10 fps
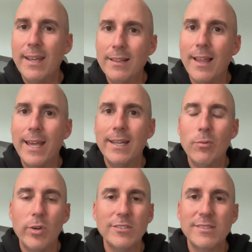Dan
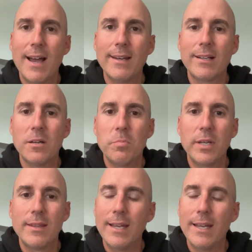Lanning, Will Stein and company,